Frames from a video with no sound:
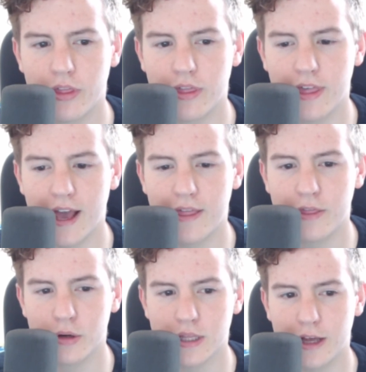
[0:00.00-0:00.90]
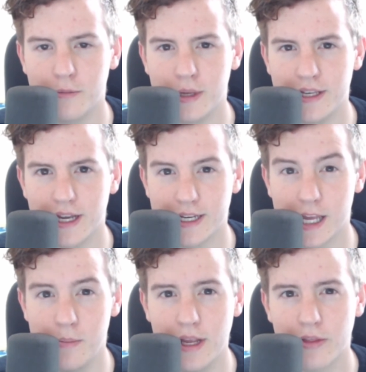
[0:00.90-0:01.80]
that they're allowed to be
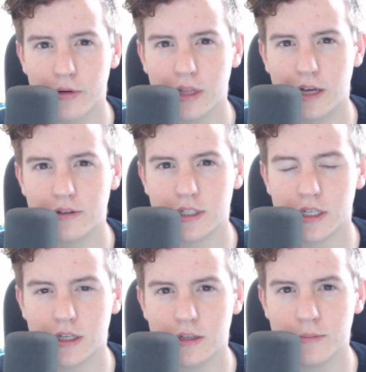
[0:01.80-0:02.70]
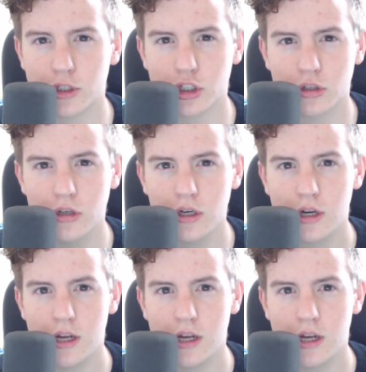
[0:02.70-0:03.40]
dynamic and they're allowed to mature.